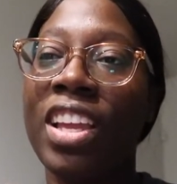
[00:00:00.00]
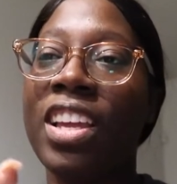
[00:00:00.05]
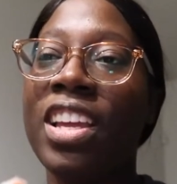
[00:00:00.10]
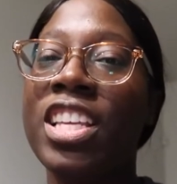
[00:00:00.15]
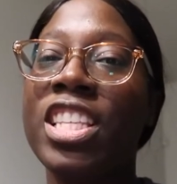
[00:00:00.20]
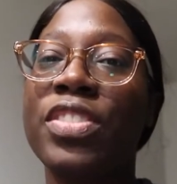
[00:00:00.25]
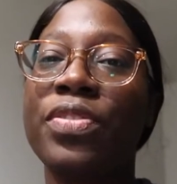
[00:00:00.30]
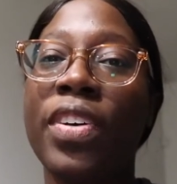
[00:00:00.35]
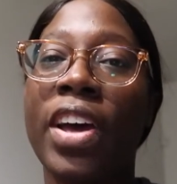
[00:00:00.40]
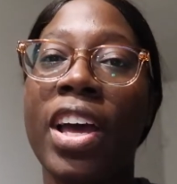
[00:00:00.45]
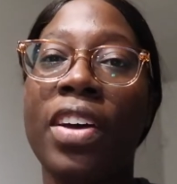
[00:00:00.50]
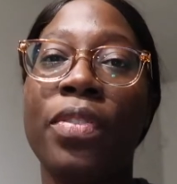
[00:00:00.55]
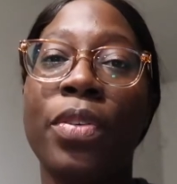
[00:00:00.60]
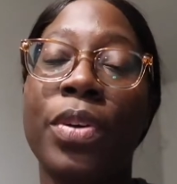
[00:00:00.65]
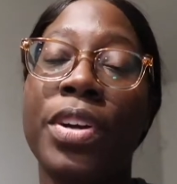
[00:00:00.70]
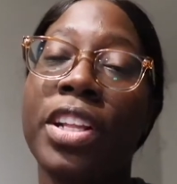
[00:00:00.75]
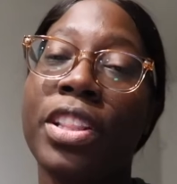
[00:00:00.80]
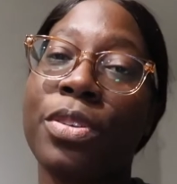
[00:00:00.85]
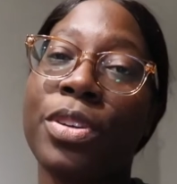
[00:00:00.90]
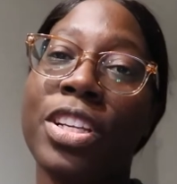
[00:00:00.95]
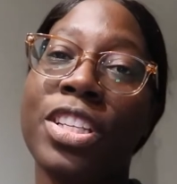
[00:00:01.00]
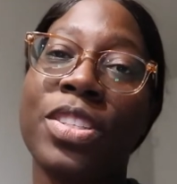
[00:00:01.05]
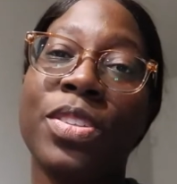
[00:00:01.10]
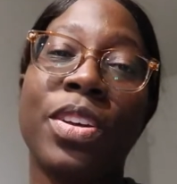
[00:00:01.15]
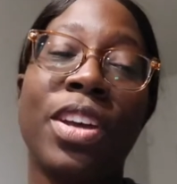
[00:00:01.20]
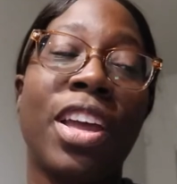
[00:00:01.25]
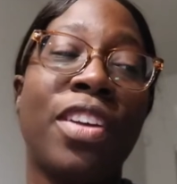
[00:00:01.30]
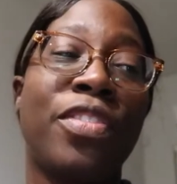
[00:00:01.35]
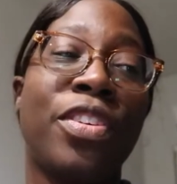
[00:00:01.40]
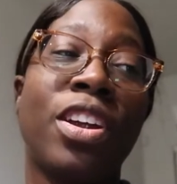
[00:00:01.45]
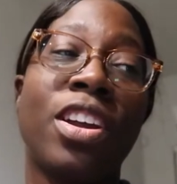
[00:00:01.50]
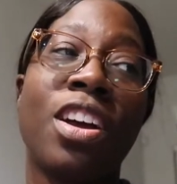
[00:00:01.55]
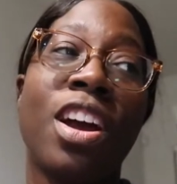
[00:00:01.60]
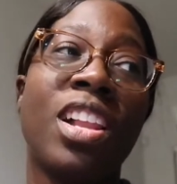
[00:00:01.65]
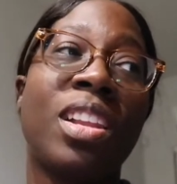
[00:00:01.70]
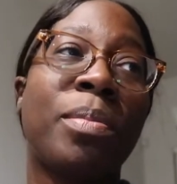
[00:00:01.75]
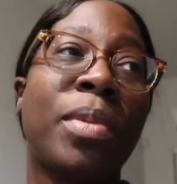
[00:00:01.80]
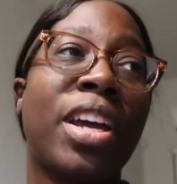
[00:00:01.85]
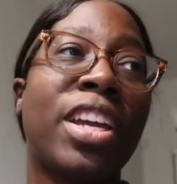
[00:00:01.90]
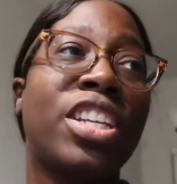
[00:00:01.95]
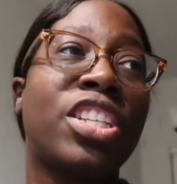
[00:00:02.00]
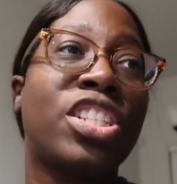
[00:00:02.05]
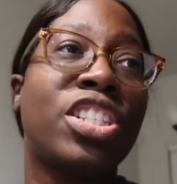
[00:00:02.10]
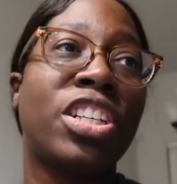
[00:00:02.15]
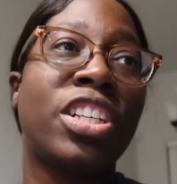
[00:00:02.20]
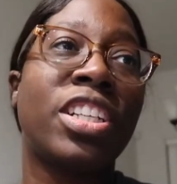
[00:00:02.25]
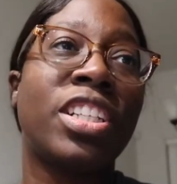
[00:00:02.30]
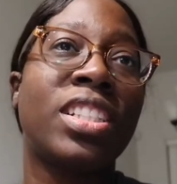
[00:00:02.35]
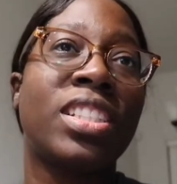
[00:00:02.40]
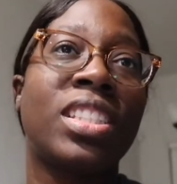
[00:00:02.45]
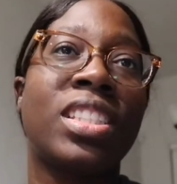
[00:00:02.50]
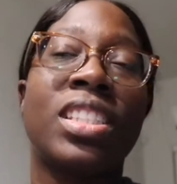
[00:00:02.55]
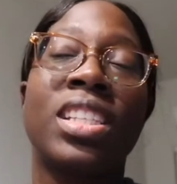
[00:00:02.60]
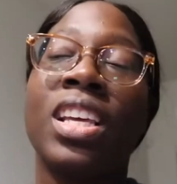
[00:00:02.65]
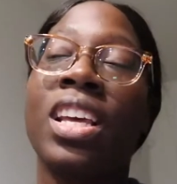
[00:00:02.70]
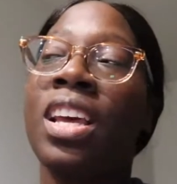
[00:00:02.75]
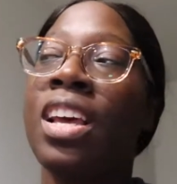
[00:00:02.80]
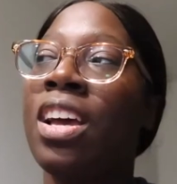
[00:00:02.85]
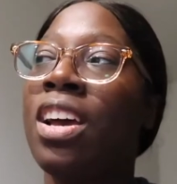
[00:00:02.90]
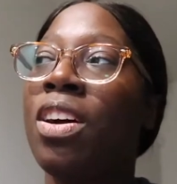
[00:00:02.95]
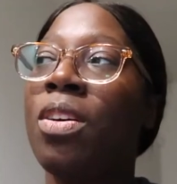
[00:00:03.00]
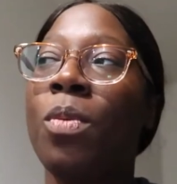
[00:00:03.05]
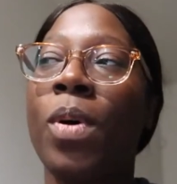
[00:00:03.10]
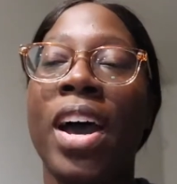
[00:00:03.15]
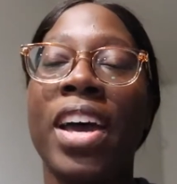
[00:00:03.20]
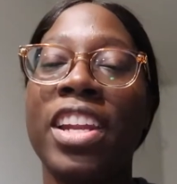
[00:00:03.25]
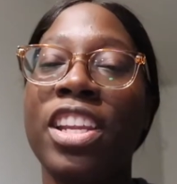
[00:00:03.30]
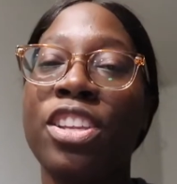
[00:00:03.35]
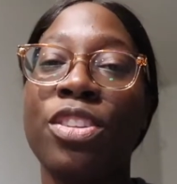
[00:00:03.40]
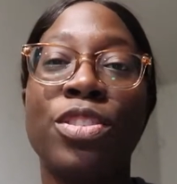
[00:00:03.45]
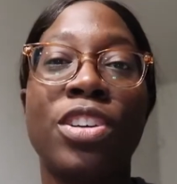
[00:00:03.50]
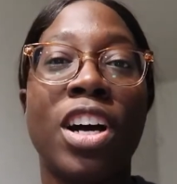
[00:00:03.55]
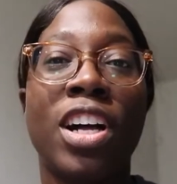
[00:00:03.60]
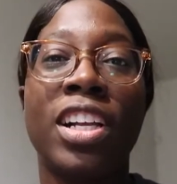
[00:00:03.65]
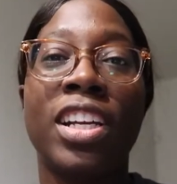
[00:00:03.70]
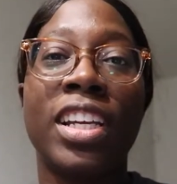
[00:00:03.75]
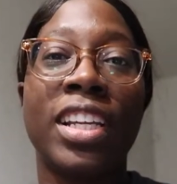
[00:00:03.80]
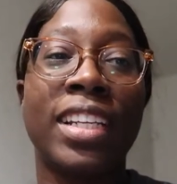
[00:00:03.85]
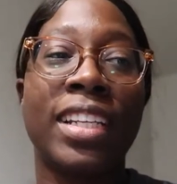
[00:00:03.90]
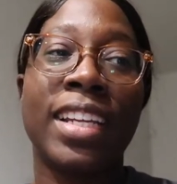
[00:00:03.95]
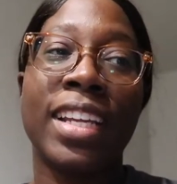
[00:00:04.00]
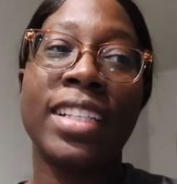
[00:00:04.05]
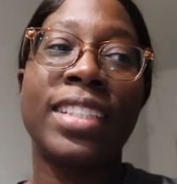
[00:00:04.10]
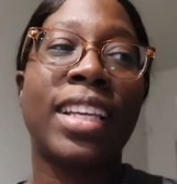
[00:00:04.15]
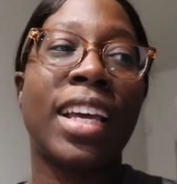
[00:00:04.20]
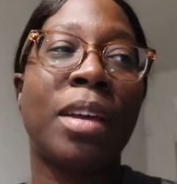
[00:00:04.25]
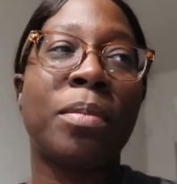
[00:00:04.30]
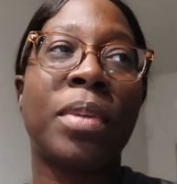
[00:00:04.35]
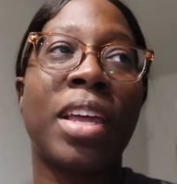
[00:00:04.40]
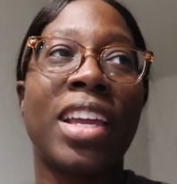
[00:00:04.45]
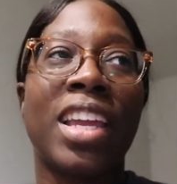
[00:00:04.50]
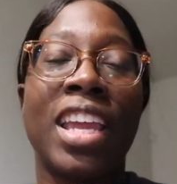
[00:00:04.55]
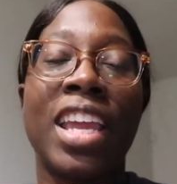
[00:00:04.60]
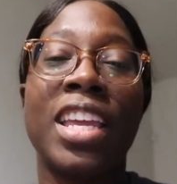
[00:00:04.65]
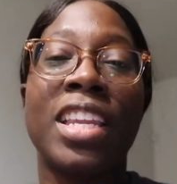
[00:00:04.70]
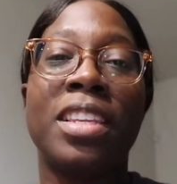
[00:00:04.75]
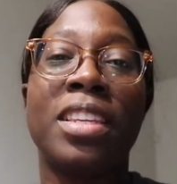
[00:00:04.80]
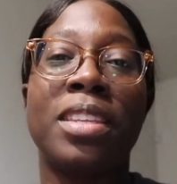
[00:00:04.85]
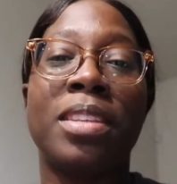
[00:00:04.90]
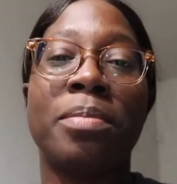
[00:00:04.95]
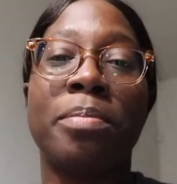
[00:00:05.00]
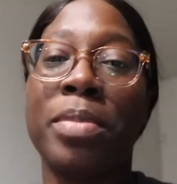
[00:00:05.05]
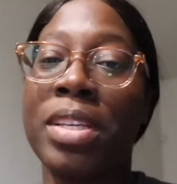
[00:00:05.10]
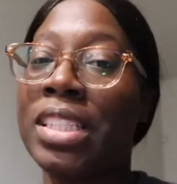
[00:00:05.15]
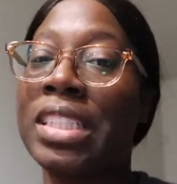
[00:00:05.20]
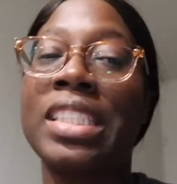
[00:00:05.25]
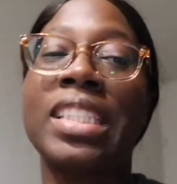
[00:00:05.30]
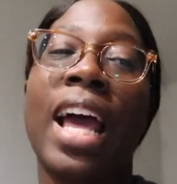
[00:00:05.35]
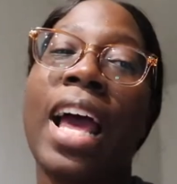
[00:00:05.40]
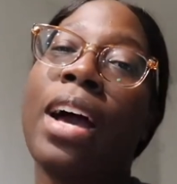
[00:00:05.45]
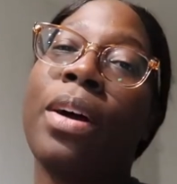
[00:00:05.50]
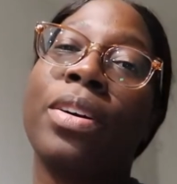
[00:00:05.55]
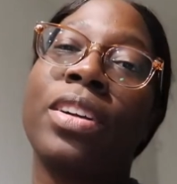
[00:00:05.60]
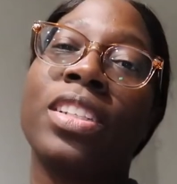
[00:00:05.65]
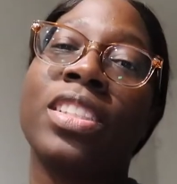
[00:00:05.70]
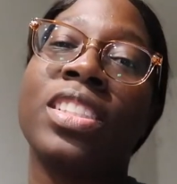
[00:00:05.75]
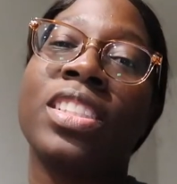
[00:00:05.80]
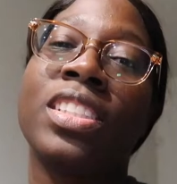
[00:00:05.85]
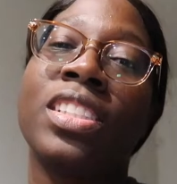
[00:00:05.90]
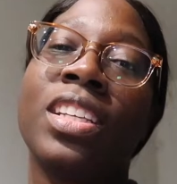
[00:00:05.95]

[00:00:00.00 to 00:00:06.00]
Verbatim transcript: It's 5:43. So if you're calling about insurance, why didn't you call in the daytime, like in business hours?